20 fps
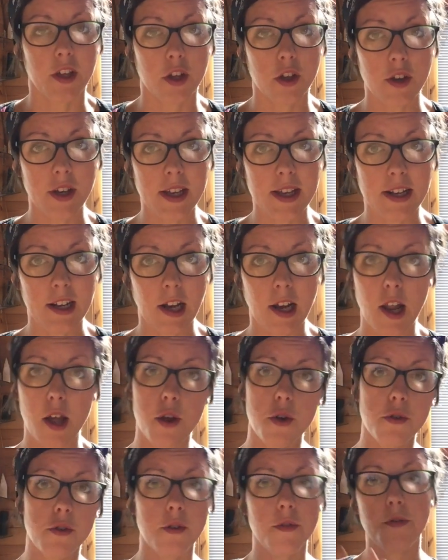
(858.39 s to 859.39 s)
You need
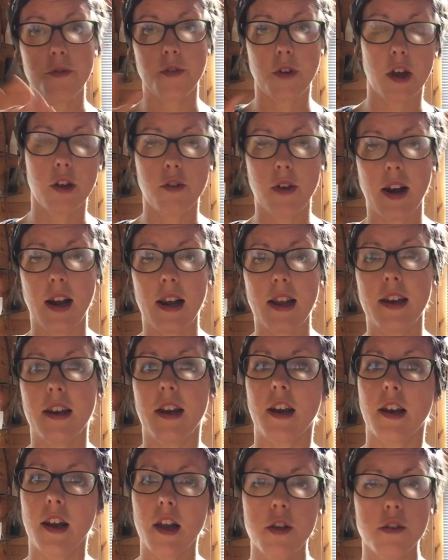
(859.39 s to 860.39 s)
loads of
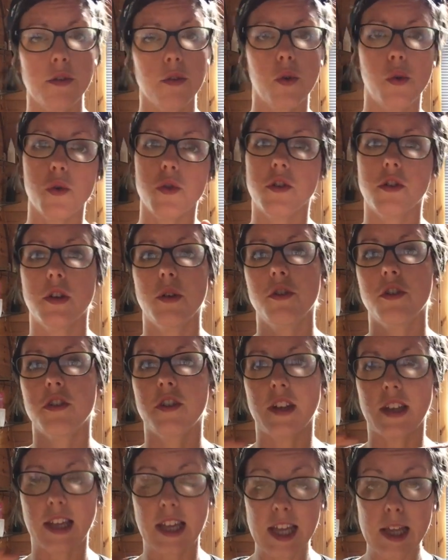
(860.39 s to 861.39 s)
adrenaline and loads of cortisol
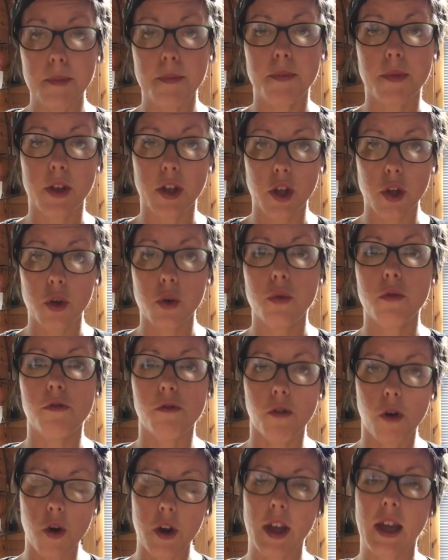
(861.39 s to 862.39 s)
just to keep you
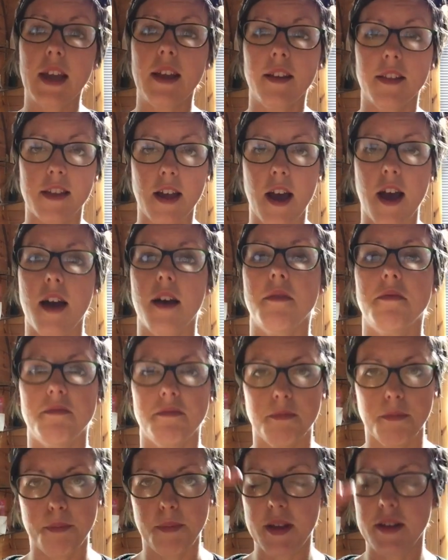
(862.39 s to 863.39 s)
rocking that
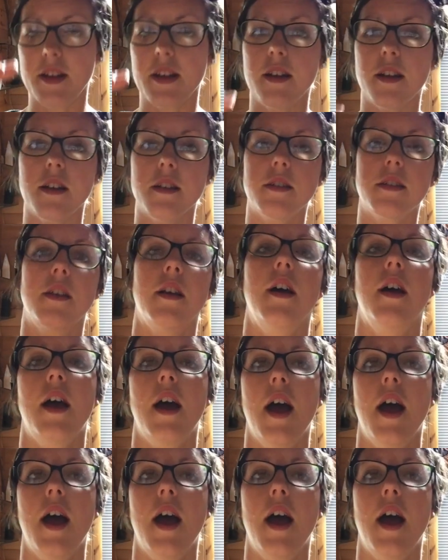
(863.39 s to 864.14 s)
busyness.